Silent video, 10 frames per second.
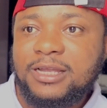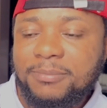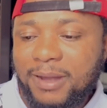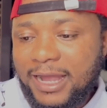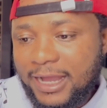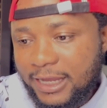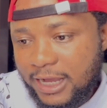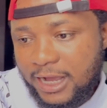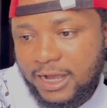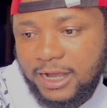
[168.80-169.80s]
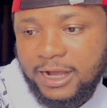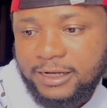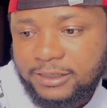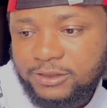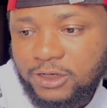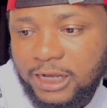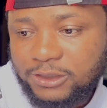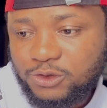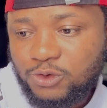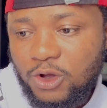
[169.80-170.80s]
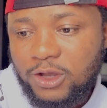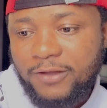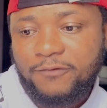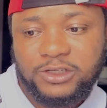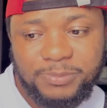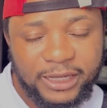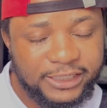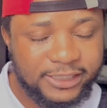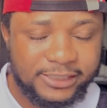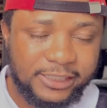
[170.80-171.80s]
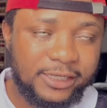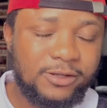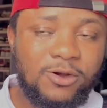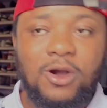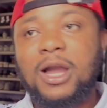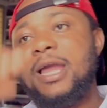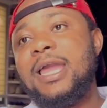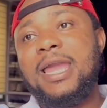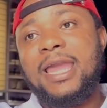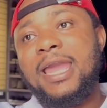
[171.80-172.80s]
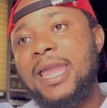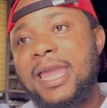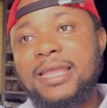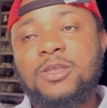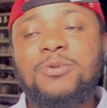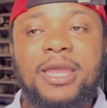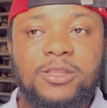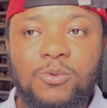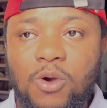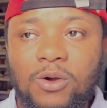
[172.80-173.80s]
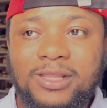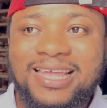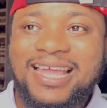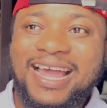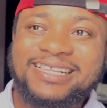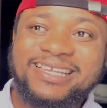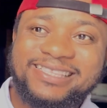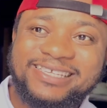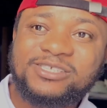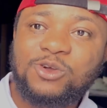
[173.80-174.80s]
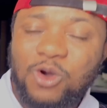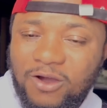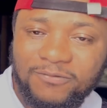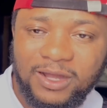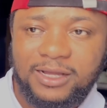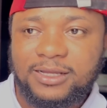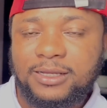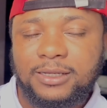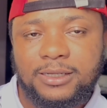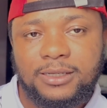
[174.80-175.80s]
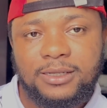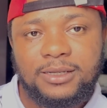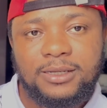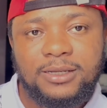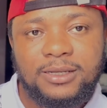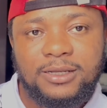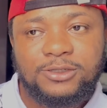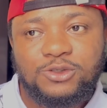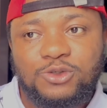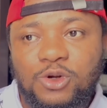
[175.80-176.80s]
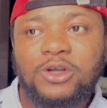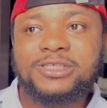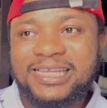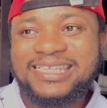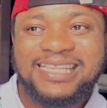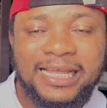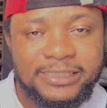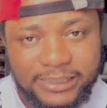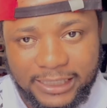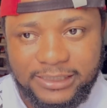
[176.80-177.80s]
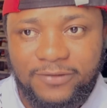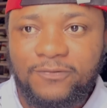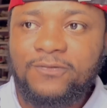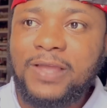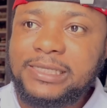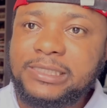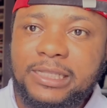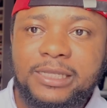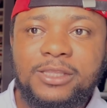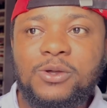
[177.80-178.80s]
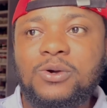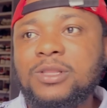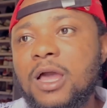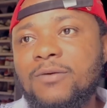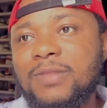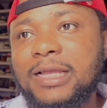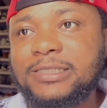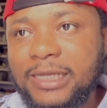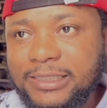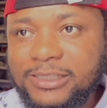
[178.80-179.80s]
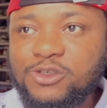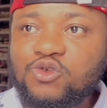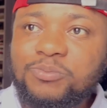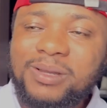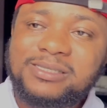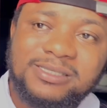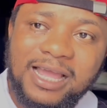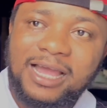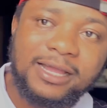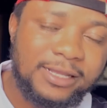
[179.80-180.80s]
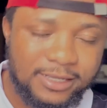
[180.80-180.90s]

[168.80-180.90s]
by a drug enforcement agency anywhere in the world, and they discover drugs in that jet, firstly, the owner of that jet, the superstar